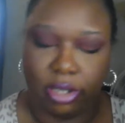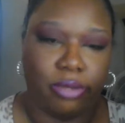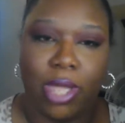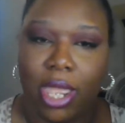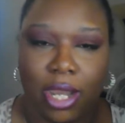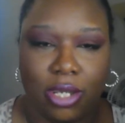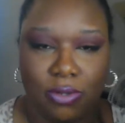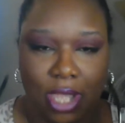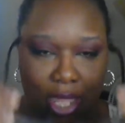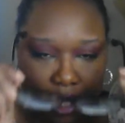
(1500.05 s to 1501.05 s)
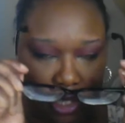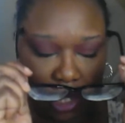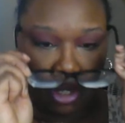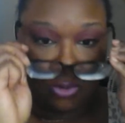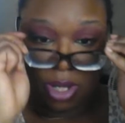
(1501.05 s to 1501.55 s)
Why did I do that?
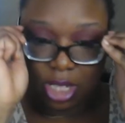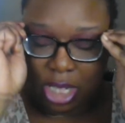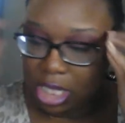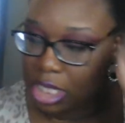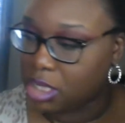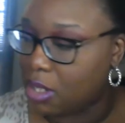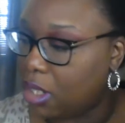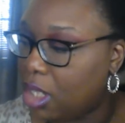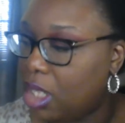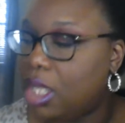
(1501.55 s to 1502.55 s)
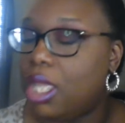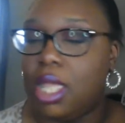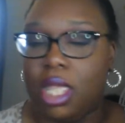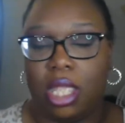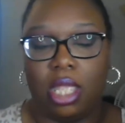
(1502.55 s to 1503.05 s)
I know I need this on.
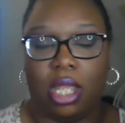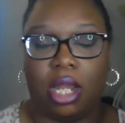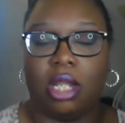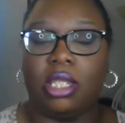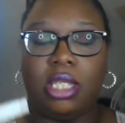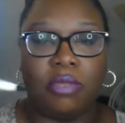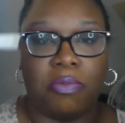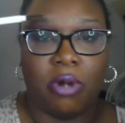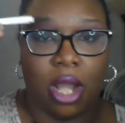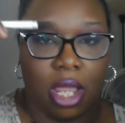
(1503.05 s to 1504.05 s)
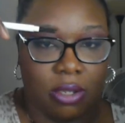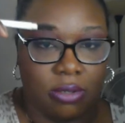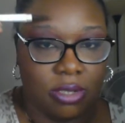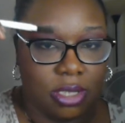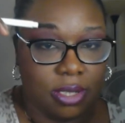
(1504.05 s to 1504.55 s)
are these
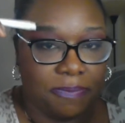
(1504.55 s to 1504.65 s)
brows.